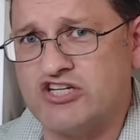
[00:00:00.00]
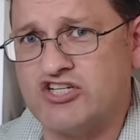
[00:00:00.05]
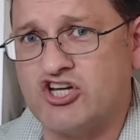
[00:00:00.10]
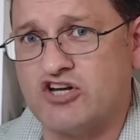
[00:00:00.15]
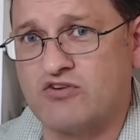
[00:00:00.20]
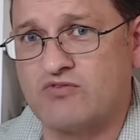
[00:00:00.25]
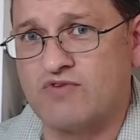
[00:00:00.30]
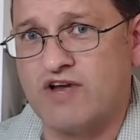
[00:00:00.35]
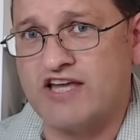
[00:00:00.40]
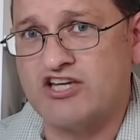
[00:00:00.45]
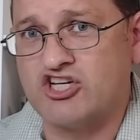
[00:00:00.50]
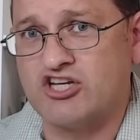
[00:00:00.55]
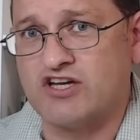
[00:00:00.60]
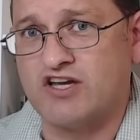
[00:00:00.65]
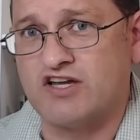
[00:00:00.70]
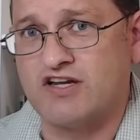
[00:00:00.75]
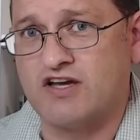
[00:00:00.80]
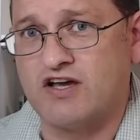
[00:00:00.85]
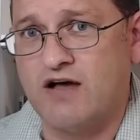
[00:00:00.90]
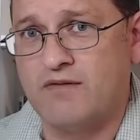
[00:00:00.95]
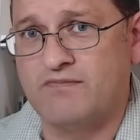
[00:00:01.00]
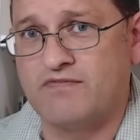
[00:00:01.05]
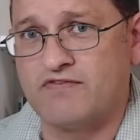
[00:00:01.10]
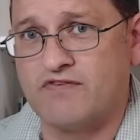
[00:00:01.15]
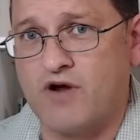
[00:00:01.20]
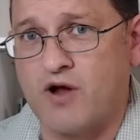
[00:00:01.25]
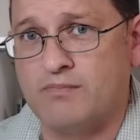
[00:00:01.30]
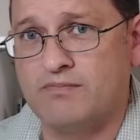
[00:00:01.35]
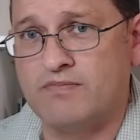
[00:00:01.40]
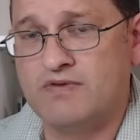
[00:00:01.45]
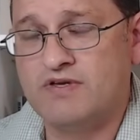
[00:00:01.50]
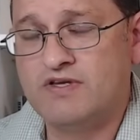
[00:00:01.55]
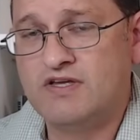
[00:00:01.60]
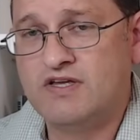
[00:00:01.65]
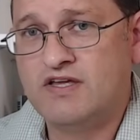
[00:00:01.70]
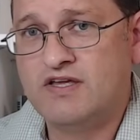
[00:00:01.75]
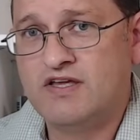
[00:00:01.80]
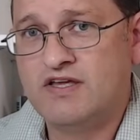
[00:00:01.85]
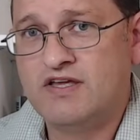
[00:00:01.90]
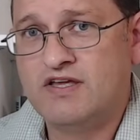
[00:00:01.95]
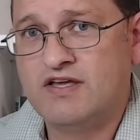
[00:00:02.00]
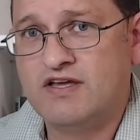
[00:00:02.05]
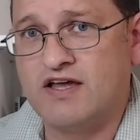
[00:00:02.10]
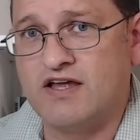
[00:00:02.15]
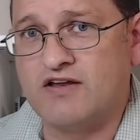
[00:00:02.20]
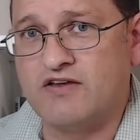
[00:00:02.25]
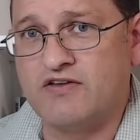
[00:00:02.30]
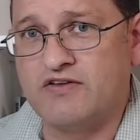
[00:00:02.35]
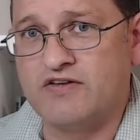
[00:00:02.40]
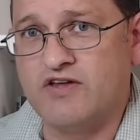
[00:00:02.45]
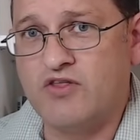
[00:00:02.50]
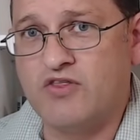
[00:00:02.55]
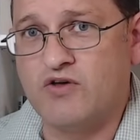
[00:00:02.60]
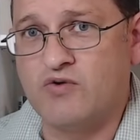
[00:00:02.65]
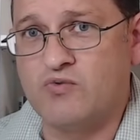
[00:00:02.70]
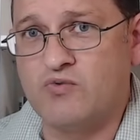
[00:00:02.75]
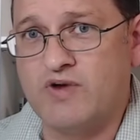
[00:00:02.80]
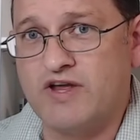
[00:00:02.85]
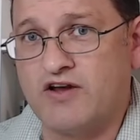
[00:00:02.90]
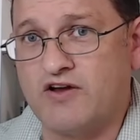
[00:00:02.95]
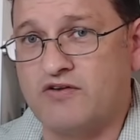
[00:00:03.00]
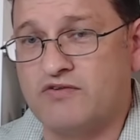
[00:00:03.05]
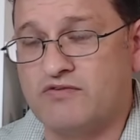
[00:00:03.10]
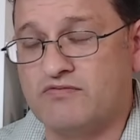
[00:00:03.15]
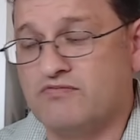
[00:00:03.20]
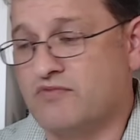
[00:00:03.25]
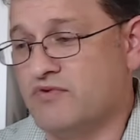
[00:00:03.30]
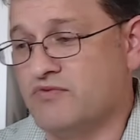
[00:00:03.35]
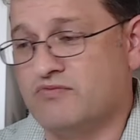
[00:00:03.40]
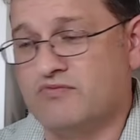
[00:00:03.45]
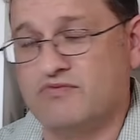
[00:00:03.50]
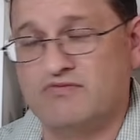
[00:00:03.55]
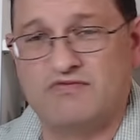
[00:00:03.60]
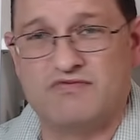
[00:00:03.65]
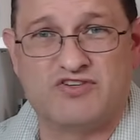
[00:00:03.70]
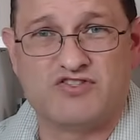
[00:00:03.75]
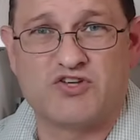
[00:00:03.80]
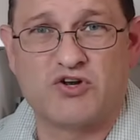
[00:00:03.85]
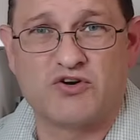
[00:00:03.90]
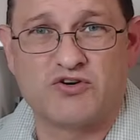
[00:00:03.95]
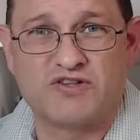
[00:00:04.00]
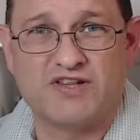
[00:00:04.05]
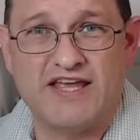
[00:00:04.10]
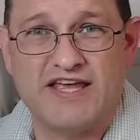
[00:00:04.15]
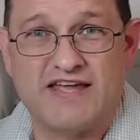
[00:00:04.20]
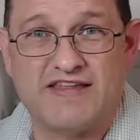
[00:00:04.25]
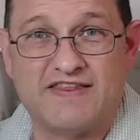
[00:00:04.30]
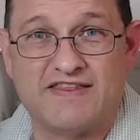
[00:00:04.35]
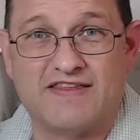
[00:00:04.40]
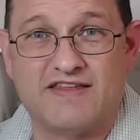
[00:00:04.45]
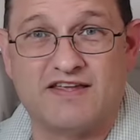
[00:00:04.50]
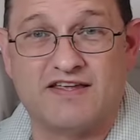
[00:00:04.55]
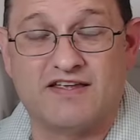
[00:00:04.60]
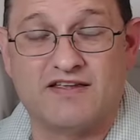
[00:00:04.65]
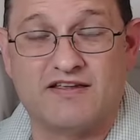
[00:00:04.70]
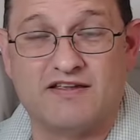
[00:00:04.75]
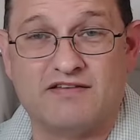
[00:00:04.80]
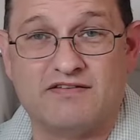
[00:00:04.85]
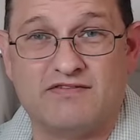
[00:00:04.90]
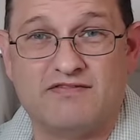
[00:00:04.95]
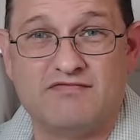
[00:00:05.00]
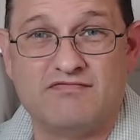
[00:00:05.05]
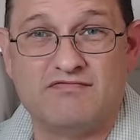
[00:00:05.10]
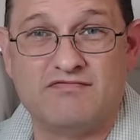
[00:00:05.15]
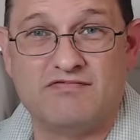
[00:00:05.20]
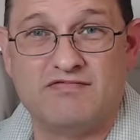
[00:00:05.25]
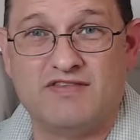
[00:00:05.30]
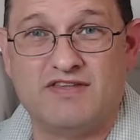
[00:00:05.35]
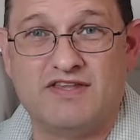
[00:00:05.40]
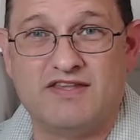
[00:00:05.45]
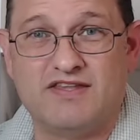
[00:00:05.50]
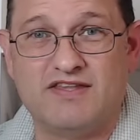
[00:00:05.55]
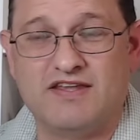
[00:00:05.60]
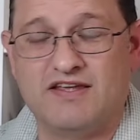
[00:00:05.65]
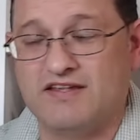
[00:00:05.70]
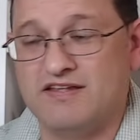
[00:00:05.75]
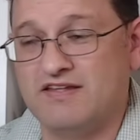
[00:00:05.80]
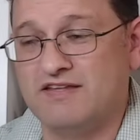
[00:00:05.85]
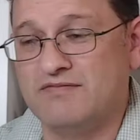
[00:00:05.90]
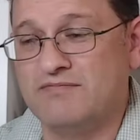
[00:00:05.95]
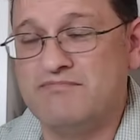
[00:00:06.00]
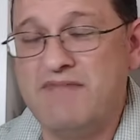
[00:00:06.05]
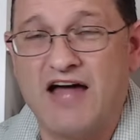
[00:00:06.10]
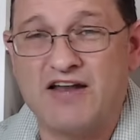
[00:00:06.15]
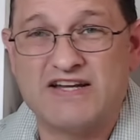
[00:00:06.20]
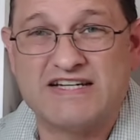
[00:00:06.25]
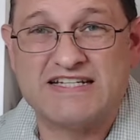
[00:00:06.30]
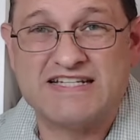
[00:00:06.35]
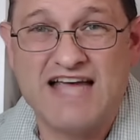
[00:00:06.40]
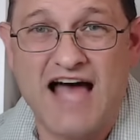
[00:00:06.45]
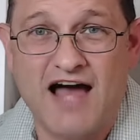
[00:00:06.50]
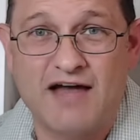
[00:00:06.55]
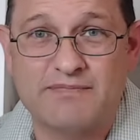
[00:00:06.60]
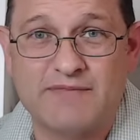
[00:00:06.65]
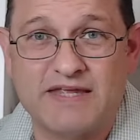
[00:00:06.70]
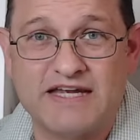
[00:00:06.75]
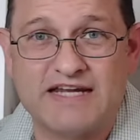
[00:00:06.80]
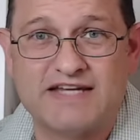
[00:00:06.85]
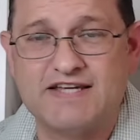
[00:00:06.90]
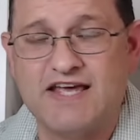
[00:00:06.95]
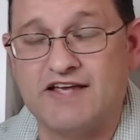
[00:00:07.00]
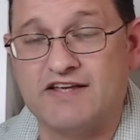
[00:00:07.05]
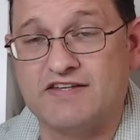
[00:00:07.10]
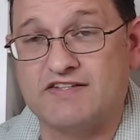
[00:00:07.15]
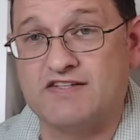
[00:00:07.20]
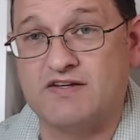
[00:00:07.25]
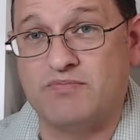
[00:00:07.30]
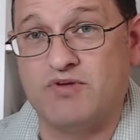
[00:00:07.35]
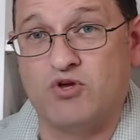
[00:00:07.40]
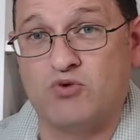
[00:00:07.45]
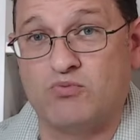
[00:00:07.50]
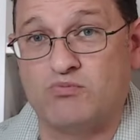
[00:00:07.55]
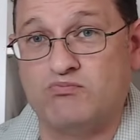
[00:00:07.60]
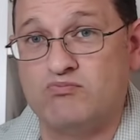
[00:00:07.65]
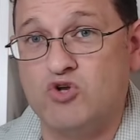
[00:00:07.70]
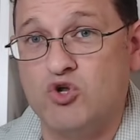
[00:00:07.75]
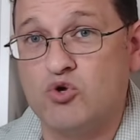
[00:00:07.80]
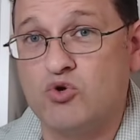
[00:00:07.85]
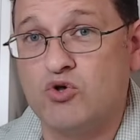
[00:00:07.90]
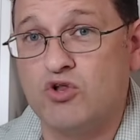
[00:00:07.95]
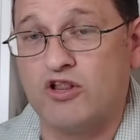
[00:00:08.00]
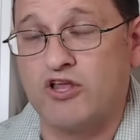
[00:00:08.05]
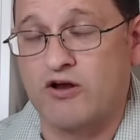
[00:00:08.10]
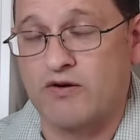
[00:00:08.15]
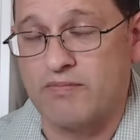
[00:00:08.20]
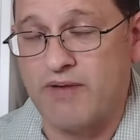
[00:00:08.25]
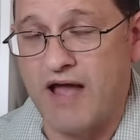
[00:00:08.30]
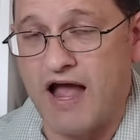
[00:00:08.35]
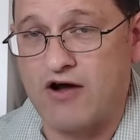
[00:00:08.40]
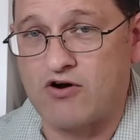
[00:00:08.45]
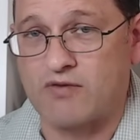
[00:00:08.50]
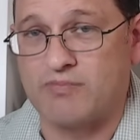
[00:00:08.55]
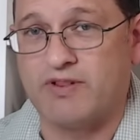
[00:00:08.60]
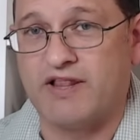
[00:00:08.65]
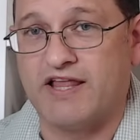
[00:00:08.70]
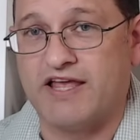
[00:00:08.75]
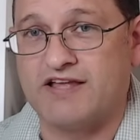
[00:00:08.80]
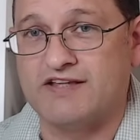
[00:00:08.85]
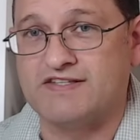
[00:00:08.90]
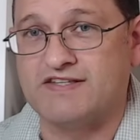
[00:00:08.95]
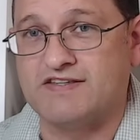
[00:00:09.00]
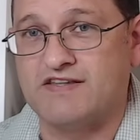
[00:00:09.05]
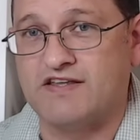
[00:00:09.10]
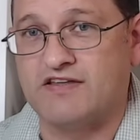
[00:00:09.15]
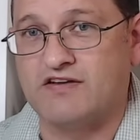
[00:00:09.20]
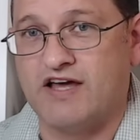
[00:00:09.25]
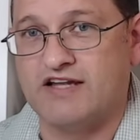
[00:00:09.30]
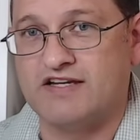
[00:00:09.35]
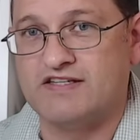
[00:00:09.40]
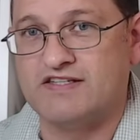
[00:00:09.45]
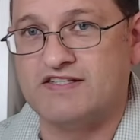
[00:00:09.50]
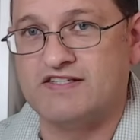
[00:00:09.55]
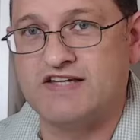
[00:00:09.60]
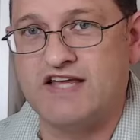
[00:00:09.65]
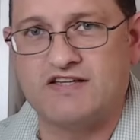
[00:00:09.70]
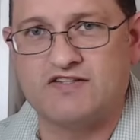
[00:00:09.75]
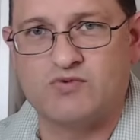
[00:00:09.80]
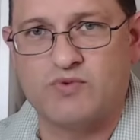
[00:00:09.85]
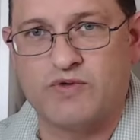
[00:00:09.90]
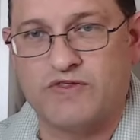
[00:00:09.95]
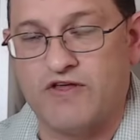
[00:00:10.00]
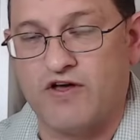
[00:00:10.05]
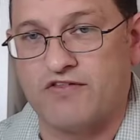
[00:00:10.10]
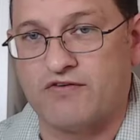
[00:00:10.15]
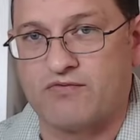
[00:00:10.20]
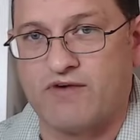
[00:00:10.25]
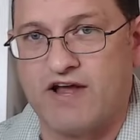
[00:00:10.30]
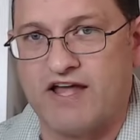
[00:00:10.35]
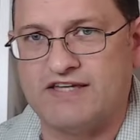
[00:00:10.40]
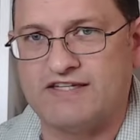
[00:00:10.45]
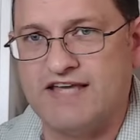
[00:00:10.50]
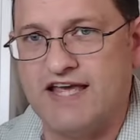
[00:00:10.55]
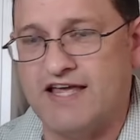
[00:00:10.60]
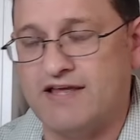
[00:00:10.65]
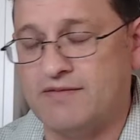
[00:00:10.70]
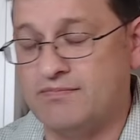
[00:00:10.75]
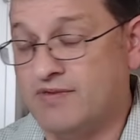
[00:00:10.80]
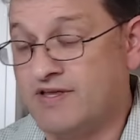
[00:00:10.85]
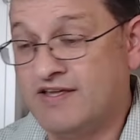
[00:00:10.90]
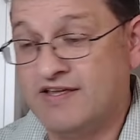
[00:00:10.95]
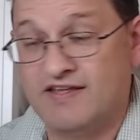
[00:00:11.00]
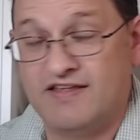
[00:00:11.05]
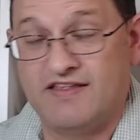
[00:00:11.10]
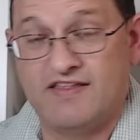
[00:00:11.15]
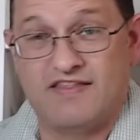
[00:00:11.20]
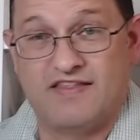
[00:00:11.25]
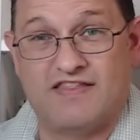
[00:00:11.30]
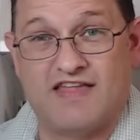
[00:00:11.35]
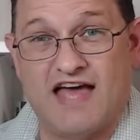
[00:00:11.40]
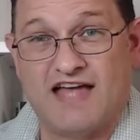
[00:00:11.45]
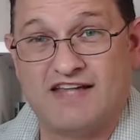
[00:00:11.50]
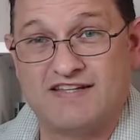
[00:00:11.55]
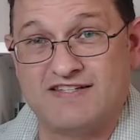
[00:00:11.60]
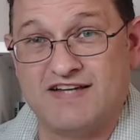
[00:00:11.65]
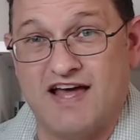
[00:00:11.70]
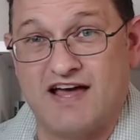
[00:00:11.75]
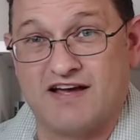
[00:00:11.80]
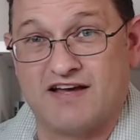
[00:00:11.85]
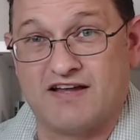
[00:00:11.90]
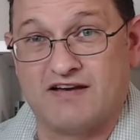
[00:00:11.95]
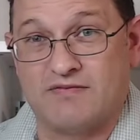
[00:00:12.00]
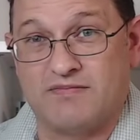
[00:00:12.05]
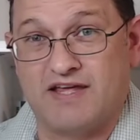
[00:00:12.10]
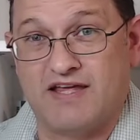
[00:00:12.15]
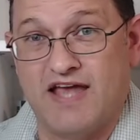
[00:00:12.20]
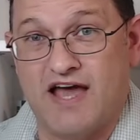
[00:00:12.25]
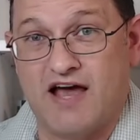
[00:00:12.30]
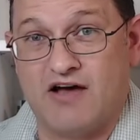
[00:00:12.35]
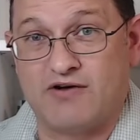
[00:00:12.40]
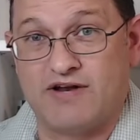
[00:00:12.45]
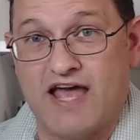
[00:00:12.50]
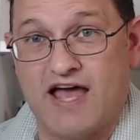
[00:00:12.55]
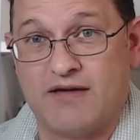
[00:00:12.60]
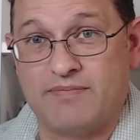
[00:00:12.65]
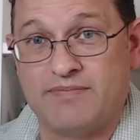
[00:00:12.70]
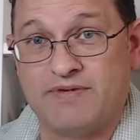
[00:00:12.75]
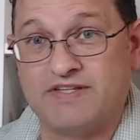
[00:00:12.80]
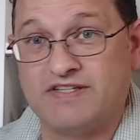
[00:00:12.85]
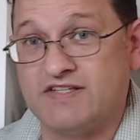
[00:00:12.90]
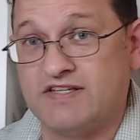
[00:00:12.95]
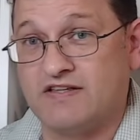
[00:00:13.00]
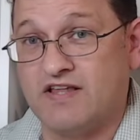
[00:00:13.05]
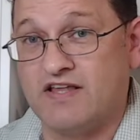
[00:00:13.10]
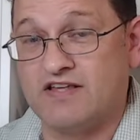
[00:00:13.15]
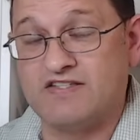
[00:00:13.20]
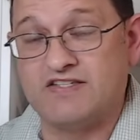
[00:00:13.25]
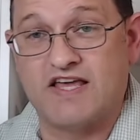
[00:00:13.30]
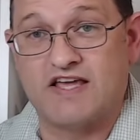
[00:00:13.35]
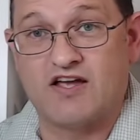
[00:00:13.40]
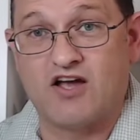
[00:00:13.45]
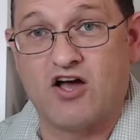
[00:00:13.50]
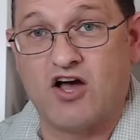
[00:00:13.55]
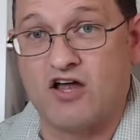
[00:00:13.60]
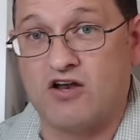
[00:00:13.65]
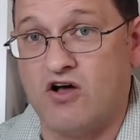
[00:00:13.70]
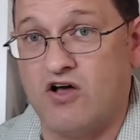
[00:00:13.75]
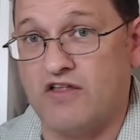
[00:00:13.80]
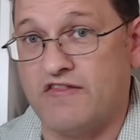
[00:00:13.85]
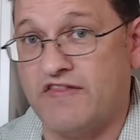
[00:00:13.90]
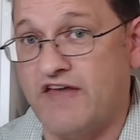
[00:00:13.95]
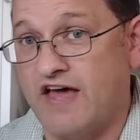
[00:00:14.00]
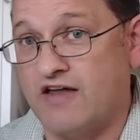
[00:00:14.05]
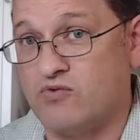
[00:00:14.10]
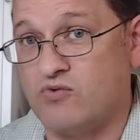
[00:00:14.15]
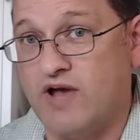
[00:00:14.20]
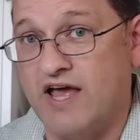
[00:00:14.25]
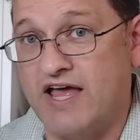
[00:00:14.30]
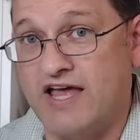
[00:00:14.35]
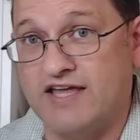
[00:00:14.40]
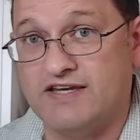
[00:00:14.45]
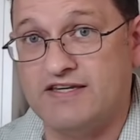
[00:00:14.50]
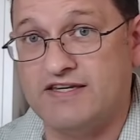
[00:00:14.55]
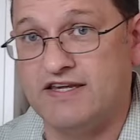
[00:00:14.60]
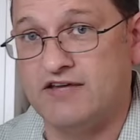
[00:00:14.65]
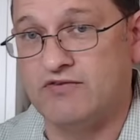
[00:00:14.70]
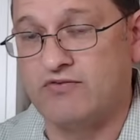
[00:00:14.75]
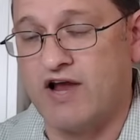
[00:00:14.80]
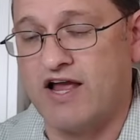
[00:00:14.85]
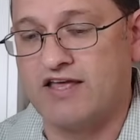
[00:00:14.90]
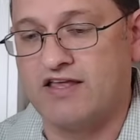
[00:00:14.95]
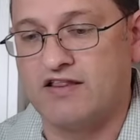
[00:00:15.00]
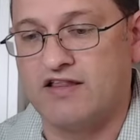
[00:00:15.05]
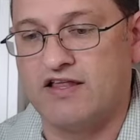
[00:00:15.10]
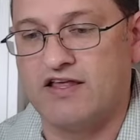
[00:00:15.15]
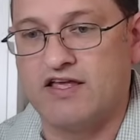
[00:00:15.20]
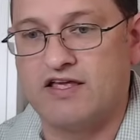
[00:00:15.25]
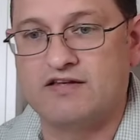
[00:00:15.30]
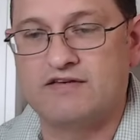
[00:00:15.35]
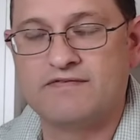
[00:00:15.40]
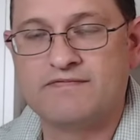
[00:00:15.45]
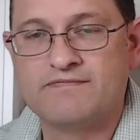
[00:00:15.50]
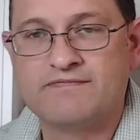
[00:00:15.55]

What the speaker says: generation going to come from? I don't know that we're certainly at the amount of time that it takes to build nuclear power plants in the United States with all the red tape. That's not going to be how it happens unless they cut all that away and deregulate.